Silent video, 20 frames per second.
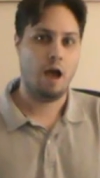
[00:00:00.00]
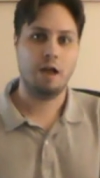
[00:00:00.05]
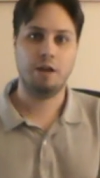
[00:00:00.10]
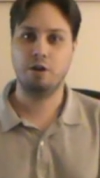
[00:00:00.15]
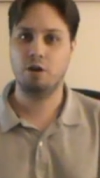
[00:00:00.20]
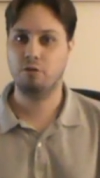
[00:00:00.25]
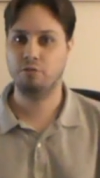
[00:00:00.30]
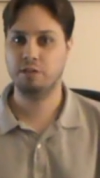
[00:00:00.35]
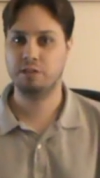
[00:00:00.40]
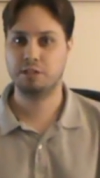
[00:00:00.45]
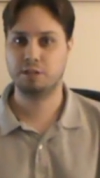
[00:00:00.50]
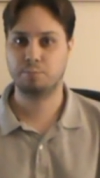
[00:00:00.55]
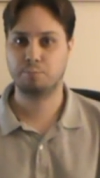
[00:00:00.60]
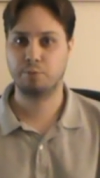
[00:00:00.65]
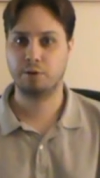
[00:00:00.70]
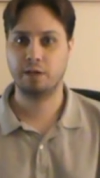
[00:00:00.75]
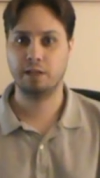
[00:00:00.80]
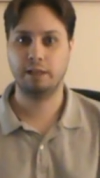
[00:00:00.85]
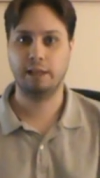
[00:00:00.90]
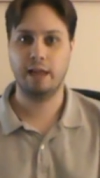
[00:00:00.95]
I know this is
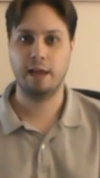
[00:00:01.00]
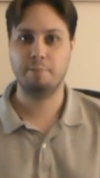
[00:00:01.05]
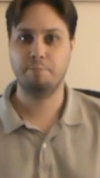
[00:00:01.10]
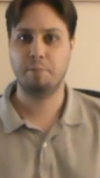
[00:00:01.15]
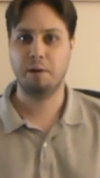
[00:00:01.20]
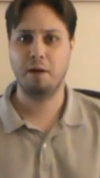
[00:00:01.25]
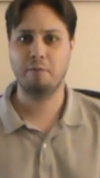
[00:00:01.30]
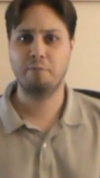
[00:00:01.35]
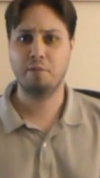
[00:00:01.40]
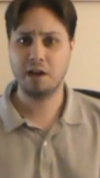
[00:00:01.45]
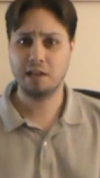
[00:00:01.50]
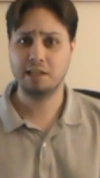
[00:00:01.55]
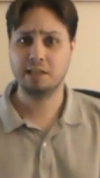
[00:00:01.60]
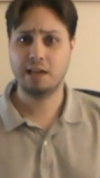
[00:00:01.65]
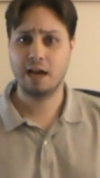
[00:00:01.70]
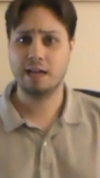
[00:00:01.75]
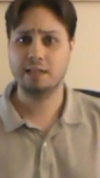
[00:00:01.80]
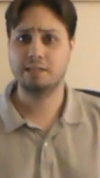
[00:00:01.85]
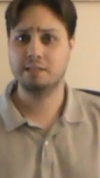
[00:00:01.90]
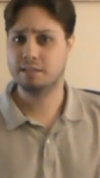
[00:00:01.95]
pretty late, but I finally
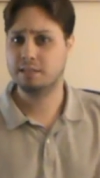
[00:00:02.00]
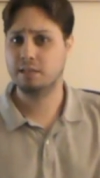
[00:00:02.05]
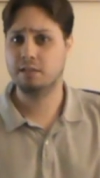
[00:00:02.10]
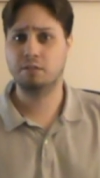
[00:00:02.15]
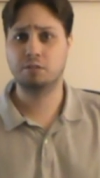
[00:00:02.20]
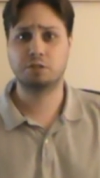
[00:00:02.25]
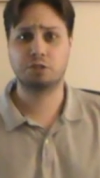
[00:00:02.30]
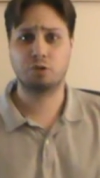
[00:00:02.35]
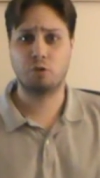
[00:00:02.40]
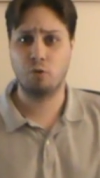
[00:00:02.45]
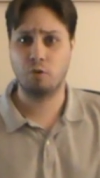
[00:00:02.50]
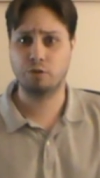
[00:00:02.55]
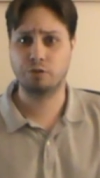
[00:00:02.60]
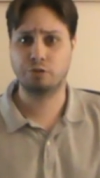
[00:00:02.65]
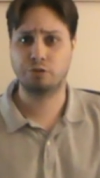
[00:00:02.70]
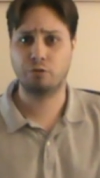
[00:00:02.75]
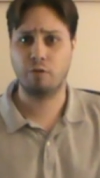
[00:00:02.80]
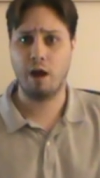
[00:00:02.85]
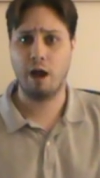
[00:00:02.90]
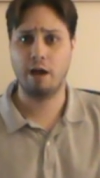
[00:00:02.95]
got to see the
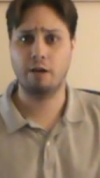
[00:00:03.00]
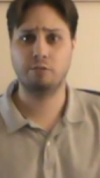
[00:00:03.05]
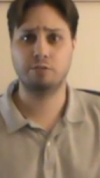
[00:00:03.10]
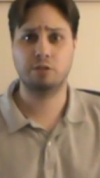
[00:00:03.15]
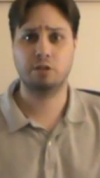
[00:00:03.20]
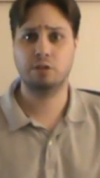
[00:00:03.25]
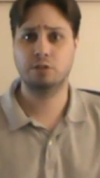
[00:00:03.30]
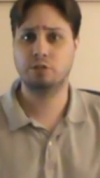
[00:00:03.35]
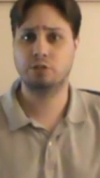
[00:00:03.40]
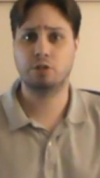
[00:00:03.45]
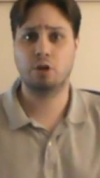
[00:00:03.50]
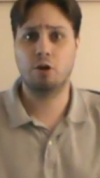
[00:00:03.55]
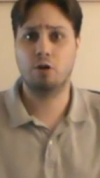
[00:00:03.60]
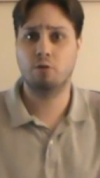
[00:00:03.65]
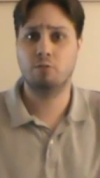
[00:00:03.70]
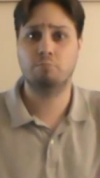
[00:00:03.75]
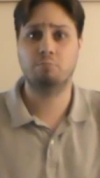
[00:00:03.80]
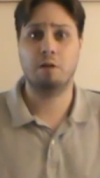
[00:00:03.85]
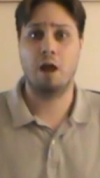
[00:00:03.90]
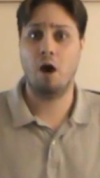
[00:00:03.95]
Scorch trials, and
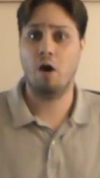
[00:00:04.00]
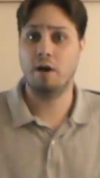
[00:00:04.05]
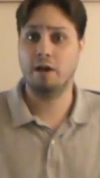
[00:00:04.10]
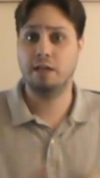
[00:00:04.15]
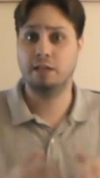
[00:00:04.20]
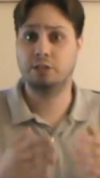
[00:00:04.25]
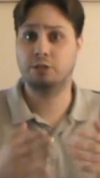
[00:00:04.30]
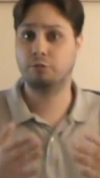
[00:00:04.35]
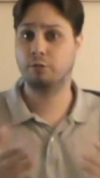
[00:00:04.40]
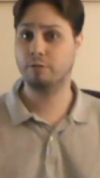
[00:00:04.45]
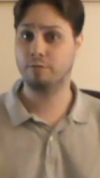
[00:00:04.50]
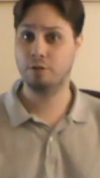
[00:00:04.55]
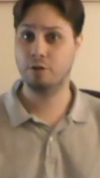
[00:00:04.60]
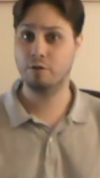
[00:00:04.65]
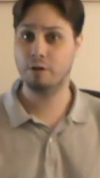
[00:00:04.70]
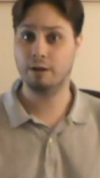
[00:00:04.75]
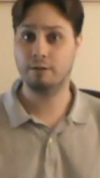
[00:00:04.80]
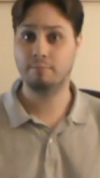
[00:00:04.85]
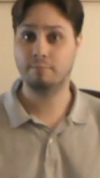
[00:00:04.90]
so now I get to review